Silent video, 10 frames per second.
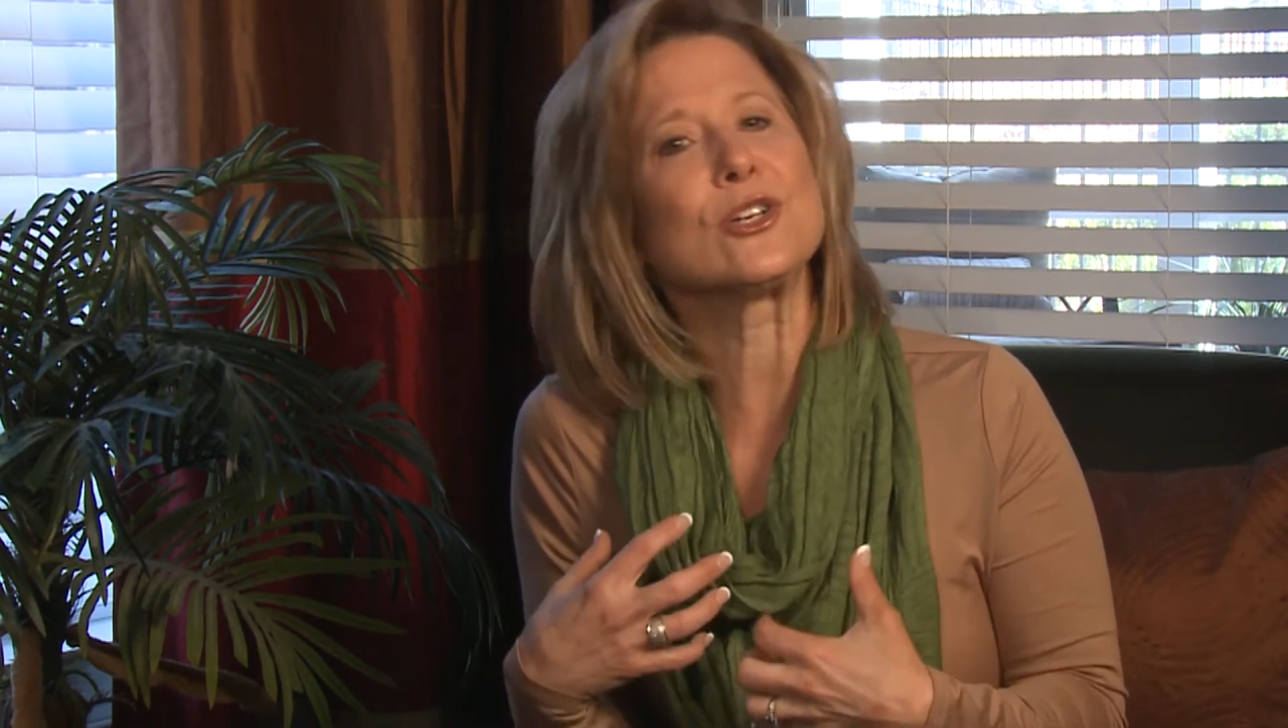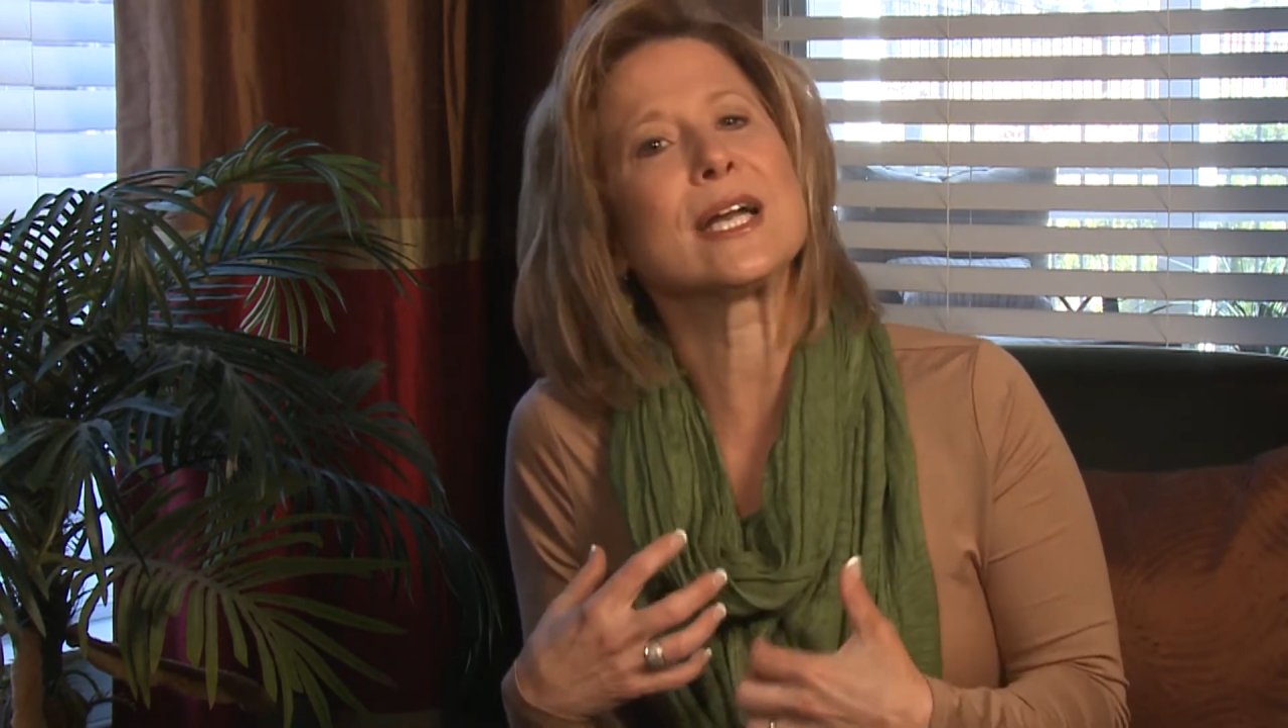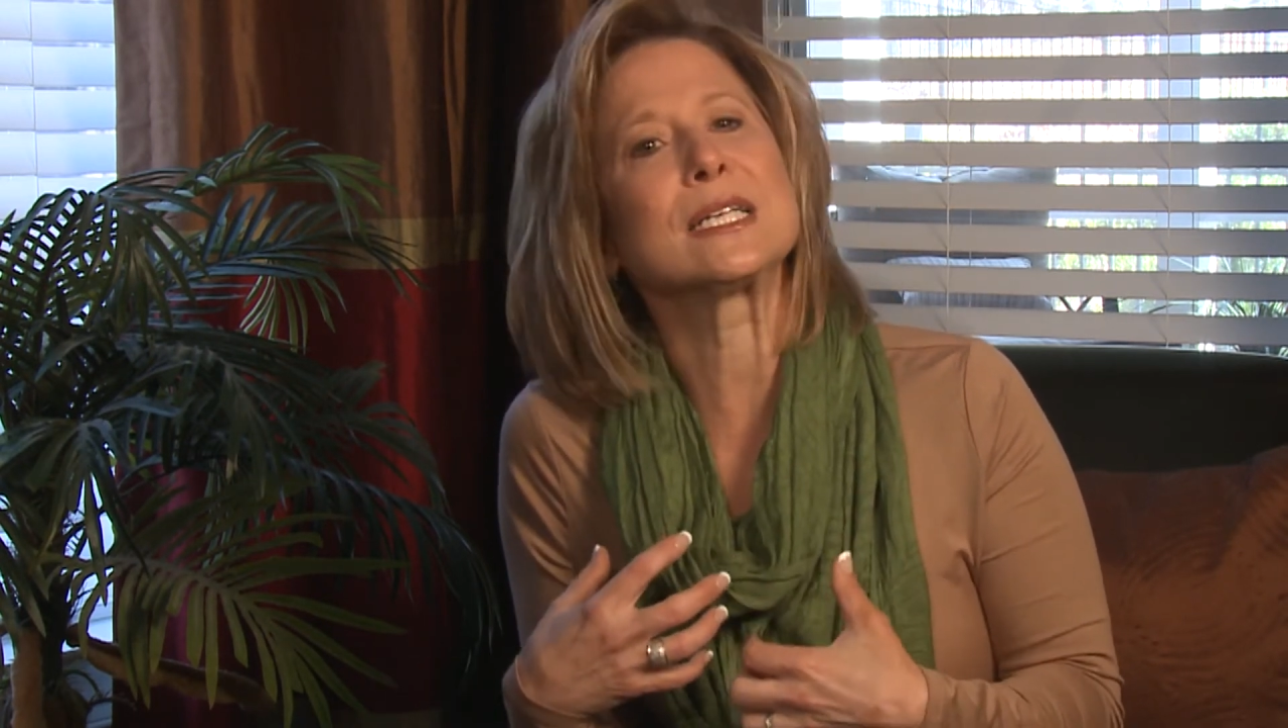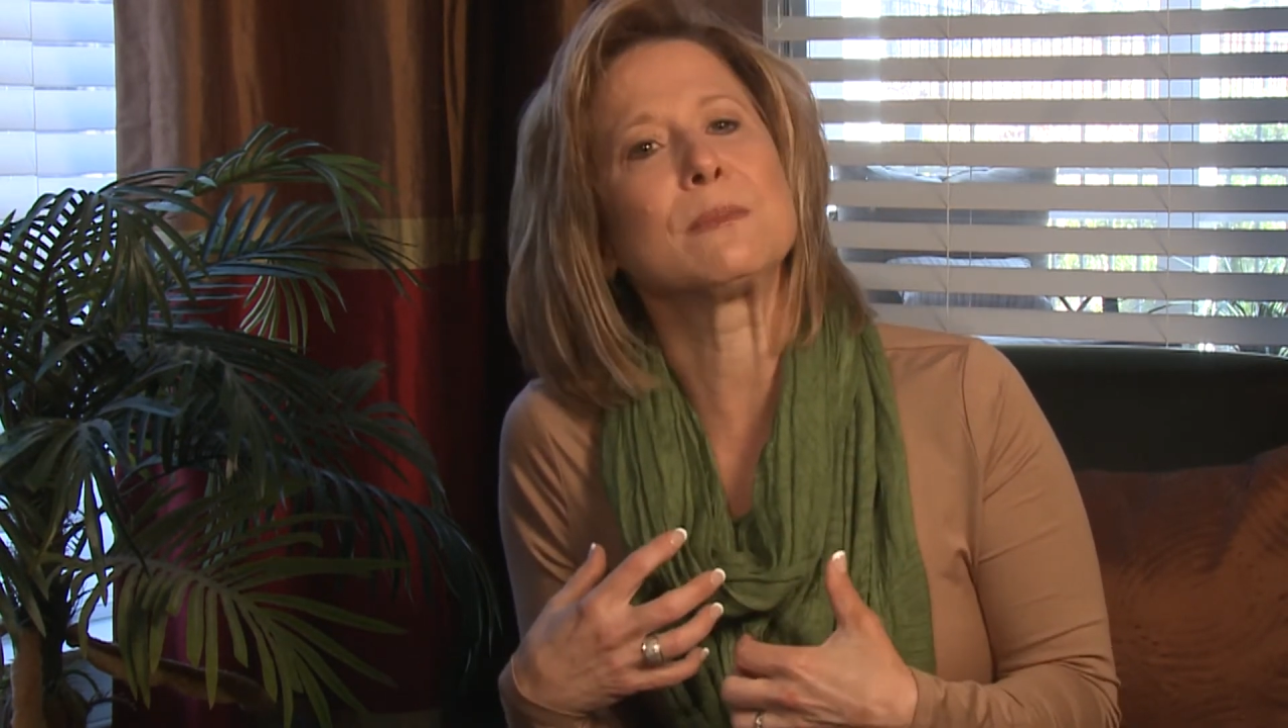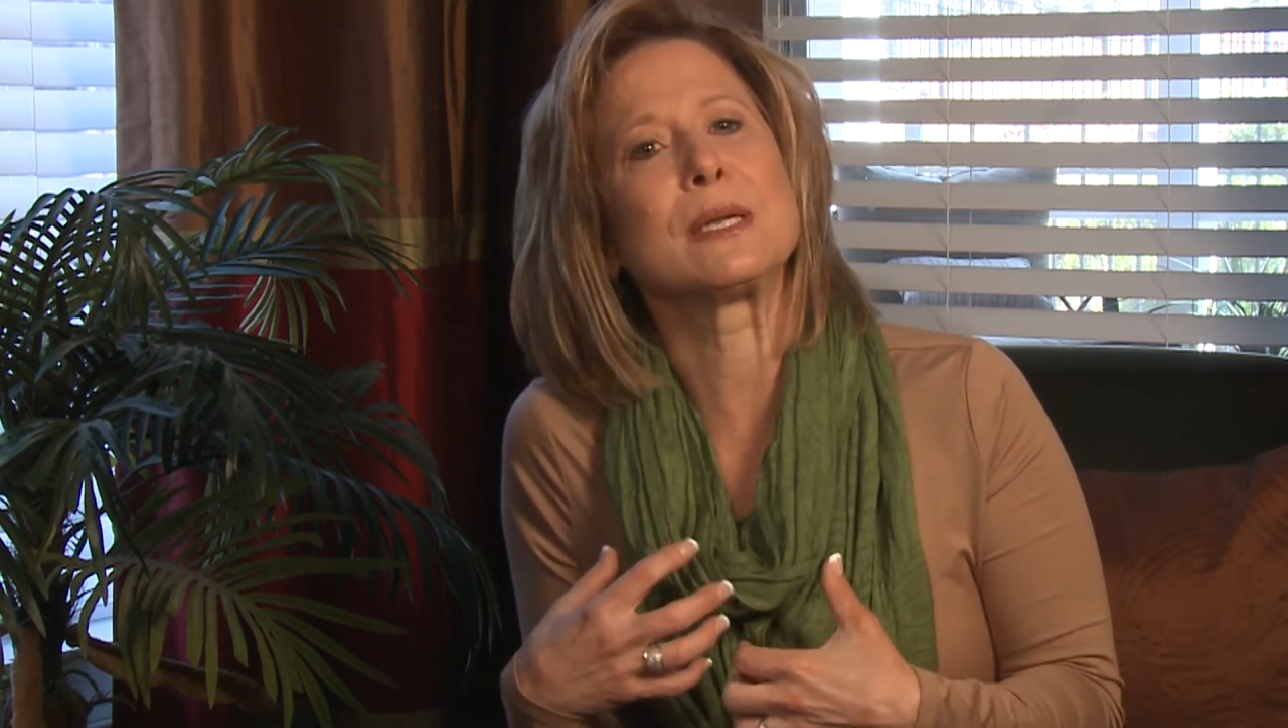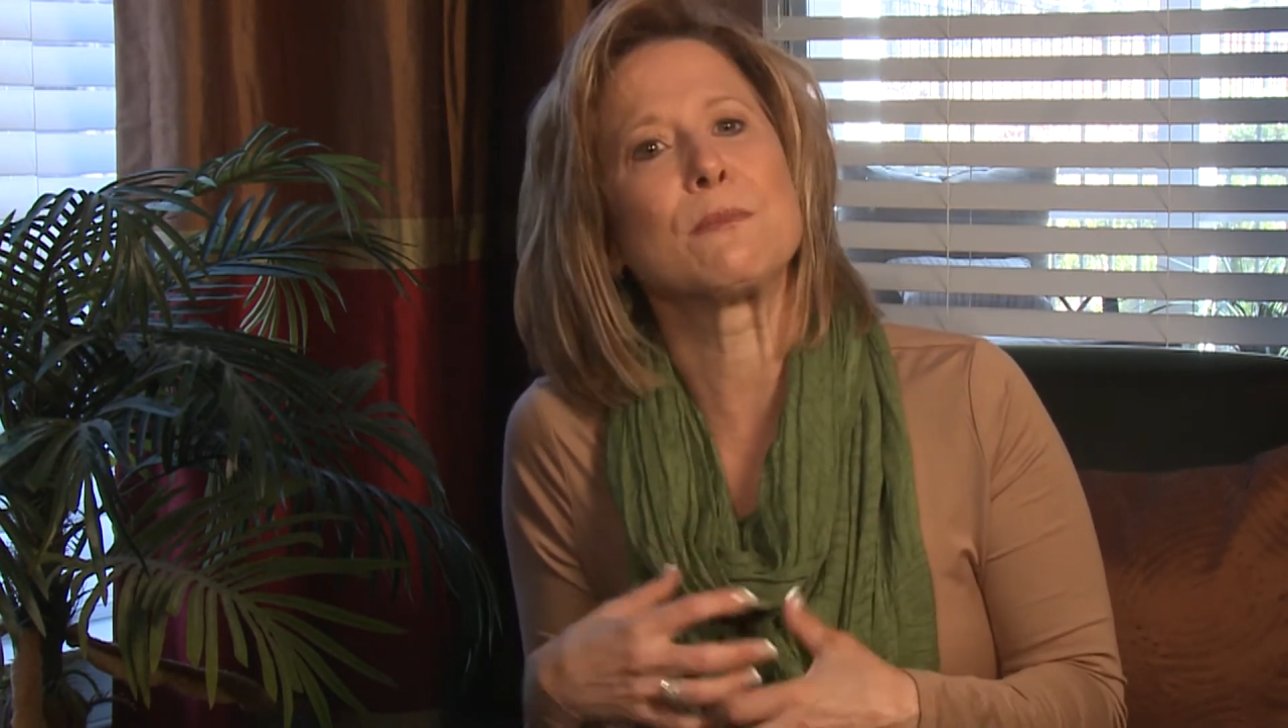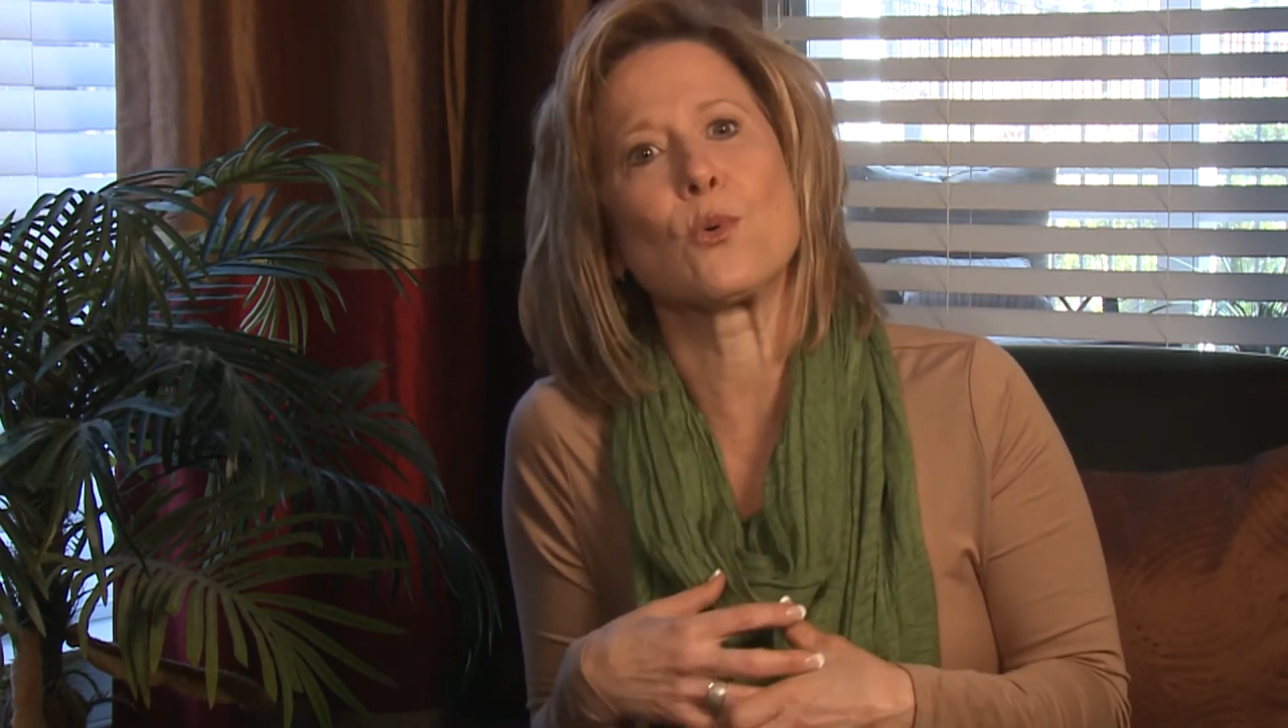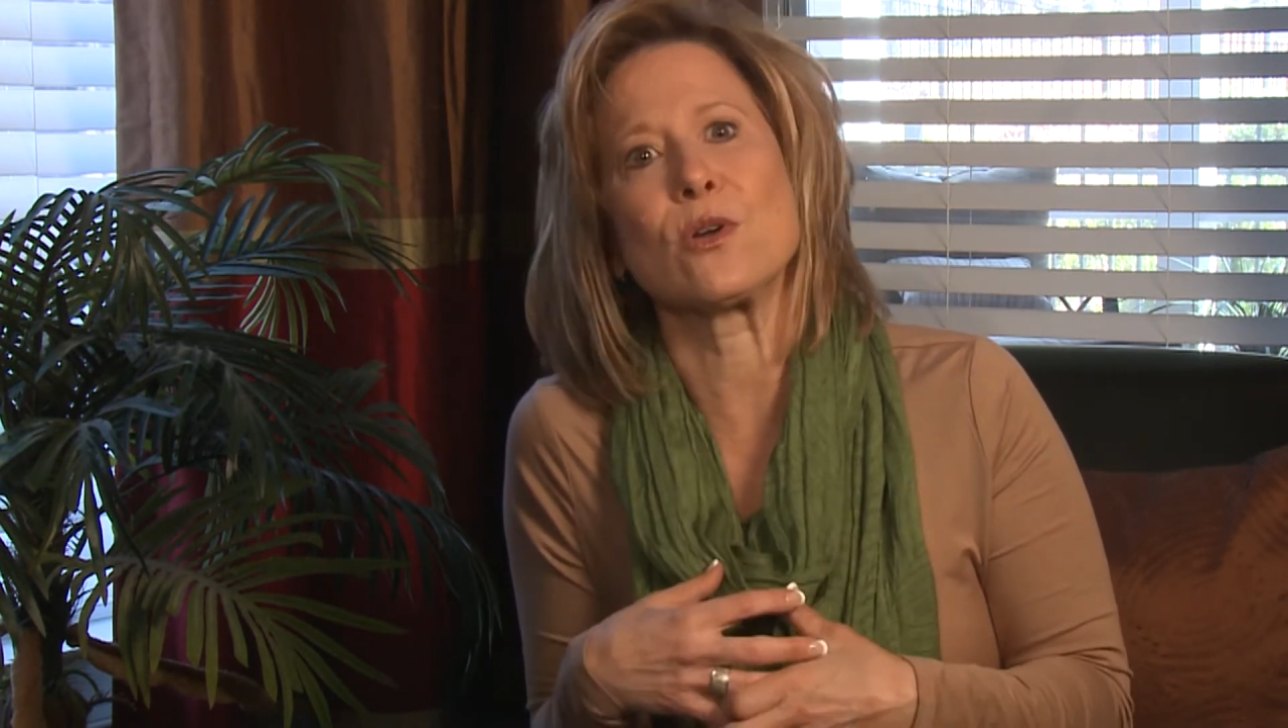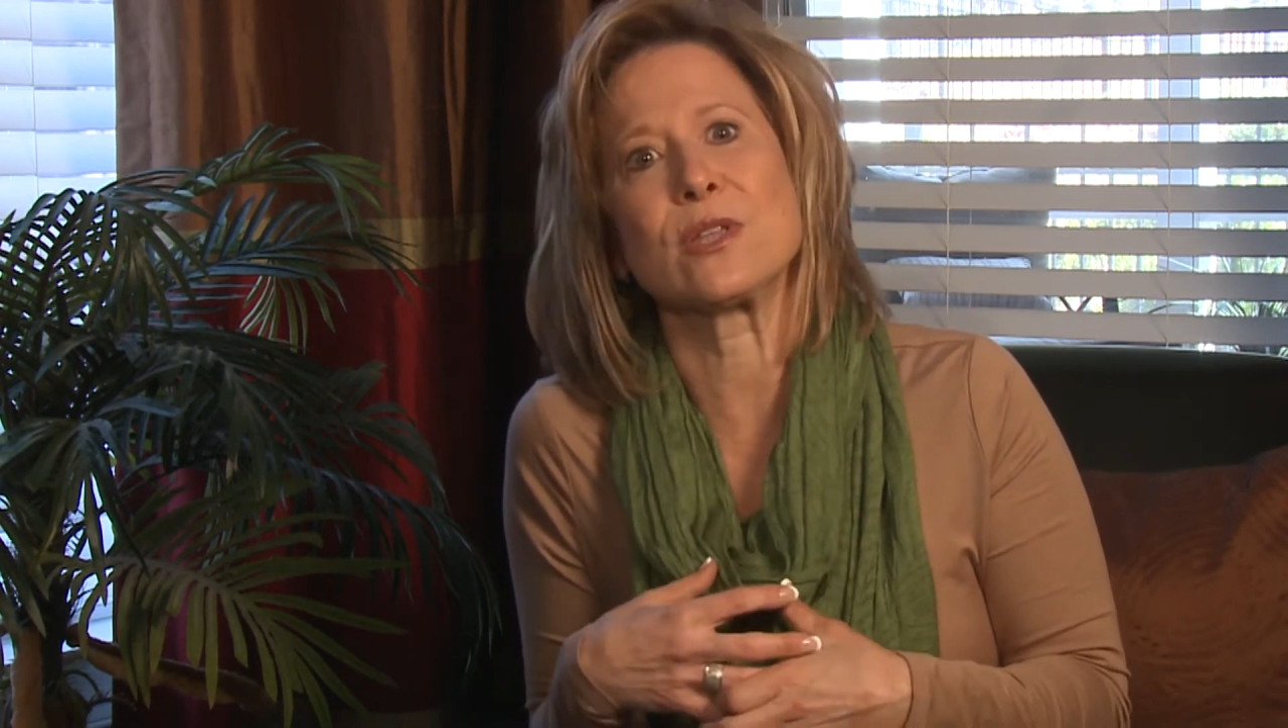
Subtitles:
trying to be more